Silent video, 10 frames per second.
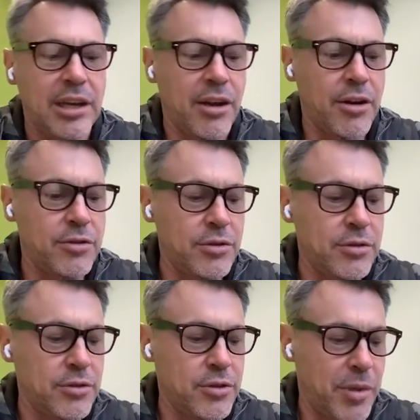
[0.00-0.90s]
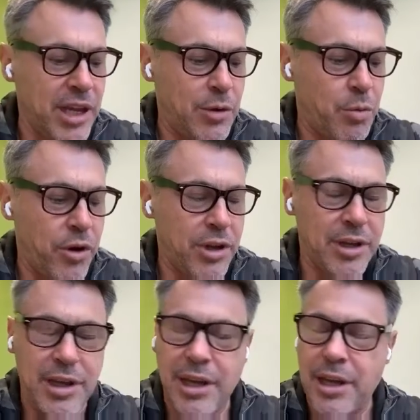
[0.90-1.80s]
in order to make it
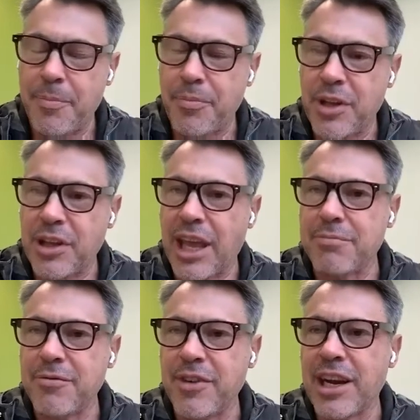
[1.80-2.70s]
work. But again,